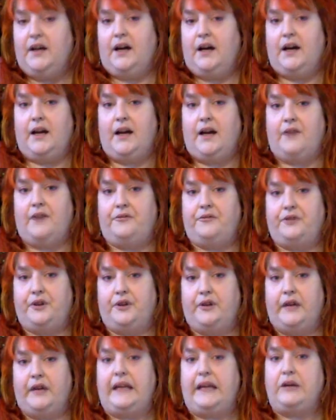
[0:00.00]
I have
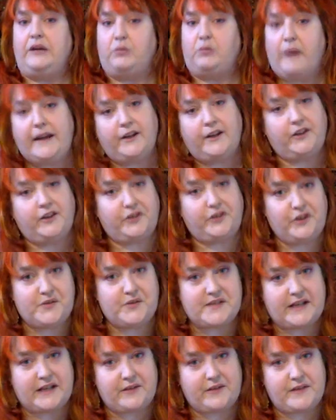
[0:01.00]
an irregular
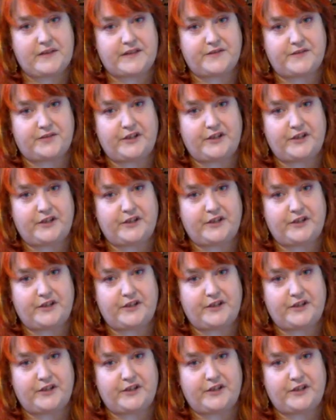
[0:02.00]
newsletter that's